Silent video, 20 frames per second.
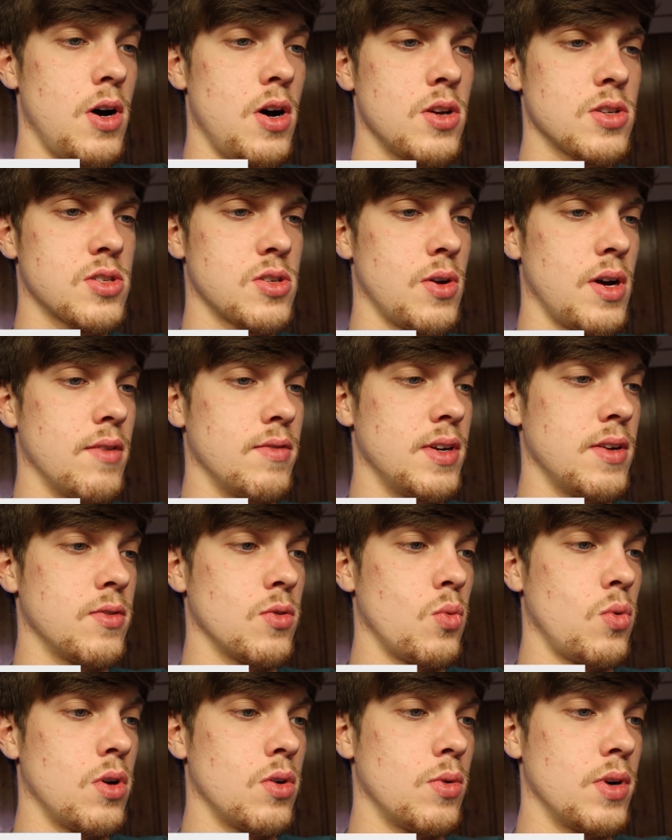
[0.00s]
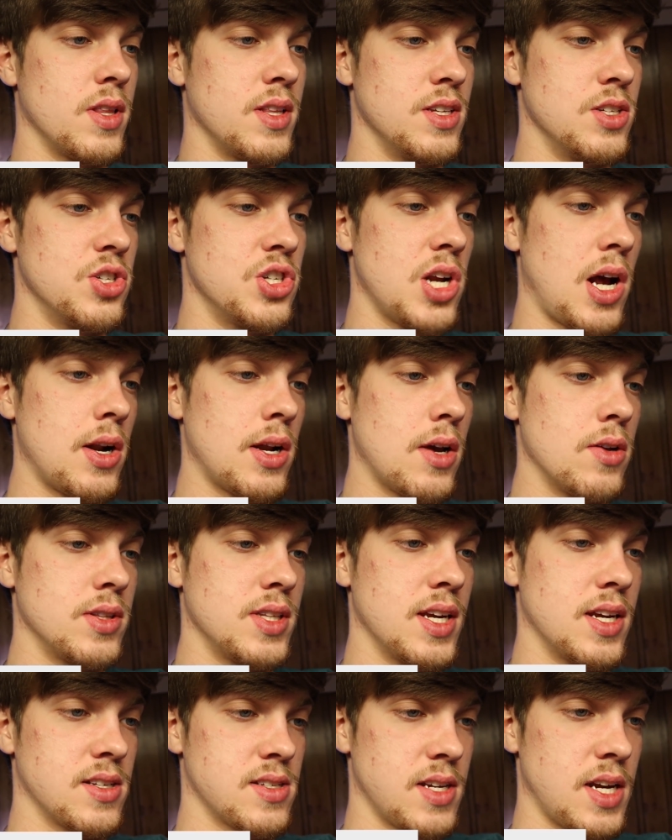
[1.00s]
Also, I've never won one of these shout out
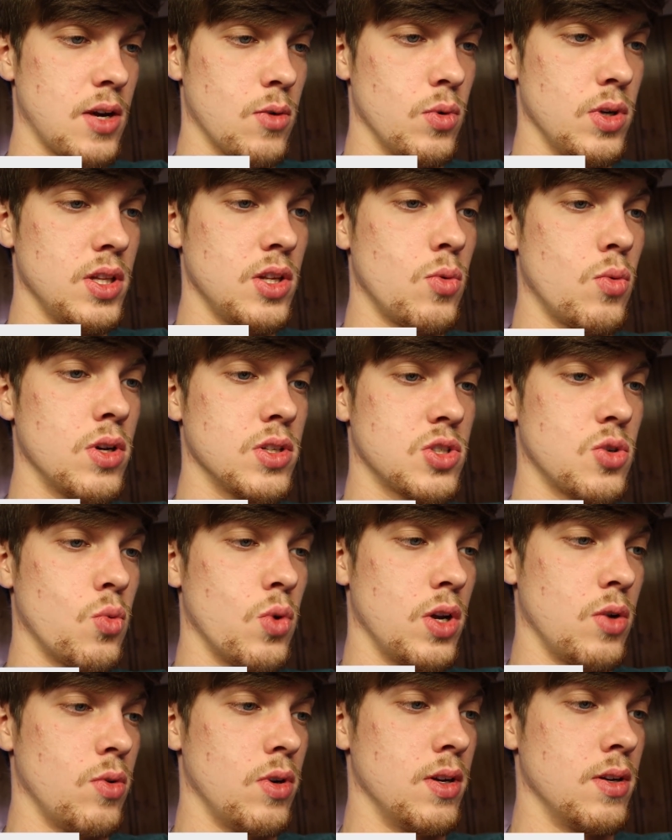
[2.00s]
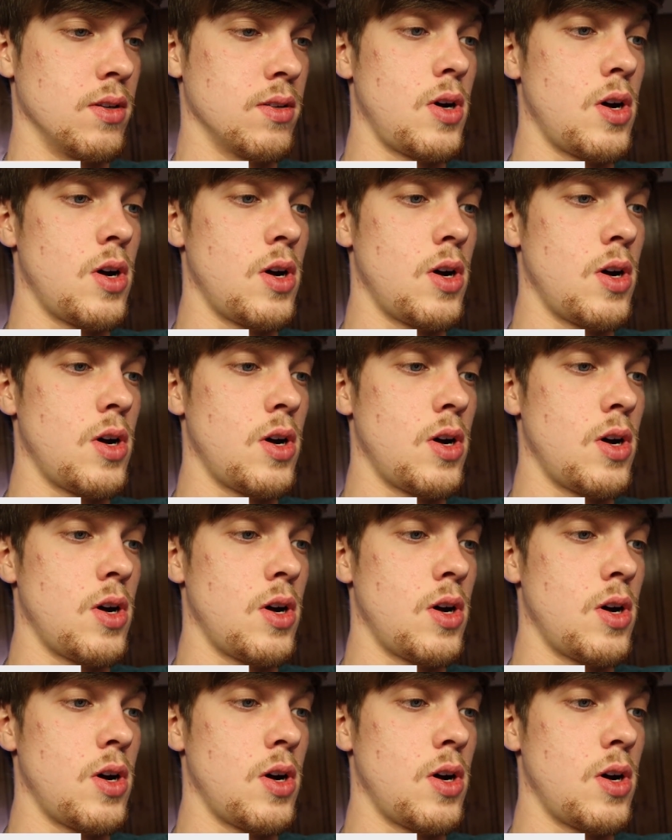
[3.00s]
things, and I really want to win one.